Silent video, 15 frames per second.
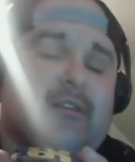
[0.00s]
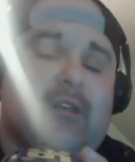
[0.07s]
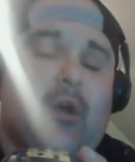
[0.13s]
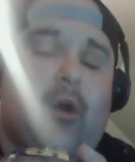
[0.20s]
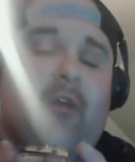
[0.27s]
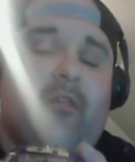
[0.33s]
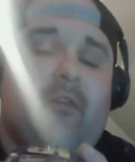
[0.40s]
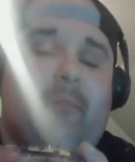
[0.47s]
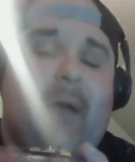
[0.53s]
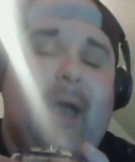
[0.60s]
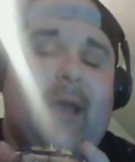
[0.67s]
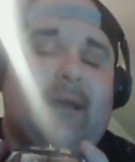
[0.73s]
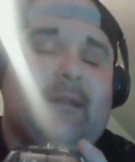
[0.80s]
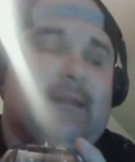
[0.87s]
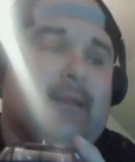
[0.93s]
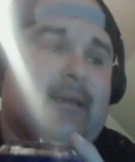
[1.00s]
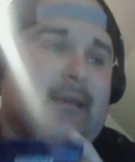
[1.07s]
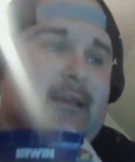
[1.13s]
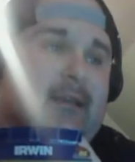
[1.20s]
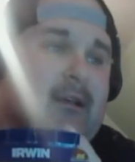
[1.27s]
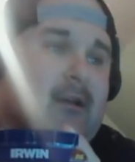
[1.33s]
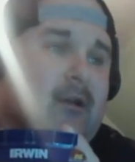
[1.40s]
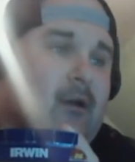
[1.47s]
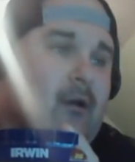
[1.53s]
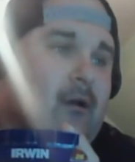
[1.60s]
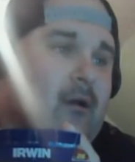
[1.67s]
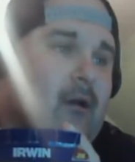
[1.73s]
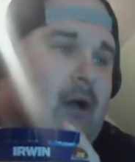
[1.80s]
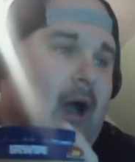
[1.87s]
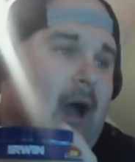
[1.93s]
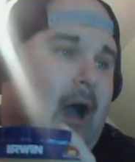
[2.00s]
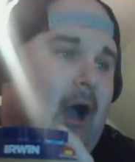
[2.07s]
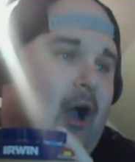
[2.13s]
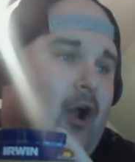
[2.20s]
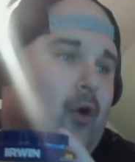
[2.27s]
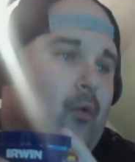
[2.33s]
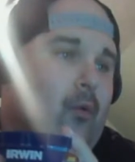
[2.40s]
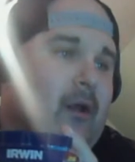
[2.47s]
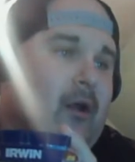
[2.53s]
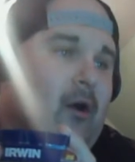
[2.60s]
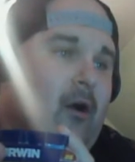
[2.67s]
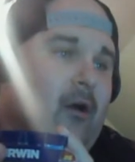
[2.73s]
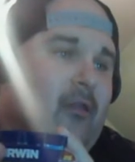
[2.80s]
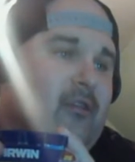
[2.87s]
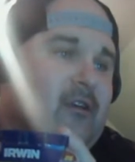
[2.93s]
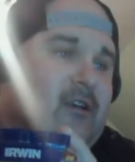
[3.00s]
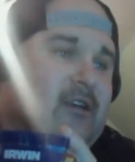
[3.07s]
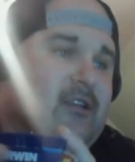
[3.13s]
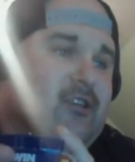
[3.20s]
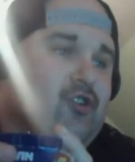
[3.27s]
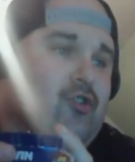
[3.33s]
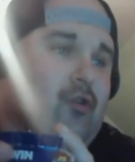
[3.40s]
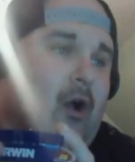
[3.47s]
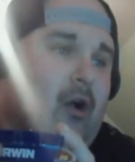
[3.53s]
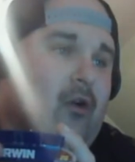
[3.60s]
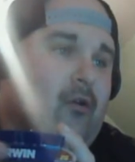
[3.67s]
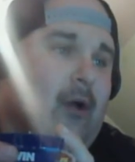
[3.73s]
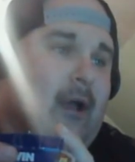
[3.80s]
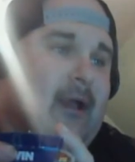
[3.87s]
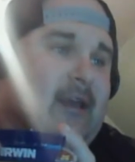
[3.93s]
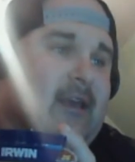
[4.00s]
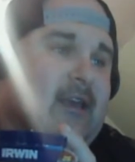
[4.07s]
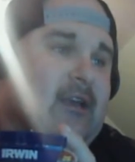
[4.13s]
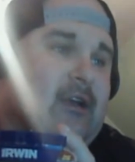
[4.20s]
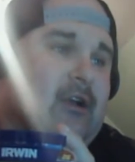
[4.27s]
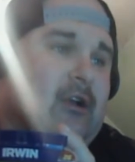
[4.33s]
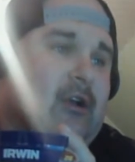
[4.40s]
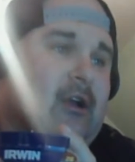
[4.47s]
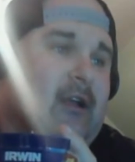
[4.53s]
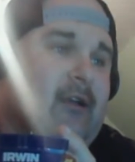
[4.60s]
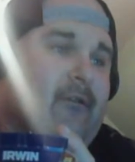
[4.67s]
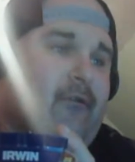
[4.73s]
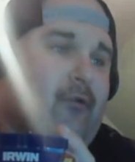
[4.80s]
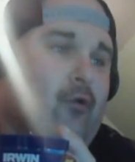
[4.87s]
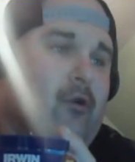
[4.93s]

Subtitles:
Irwin on the trunk right here. Ford logo, the number 26.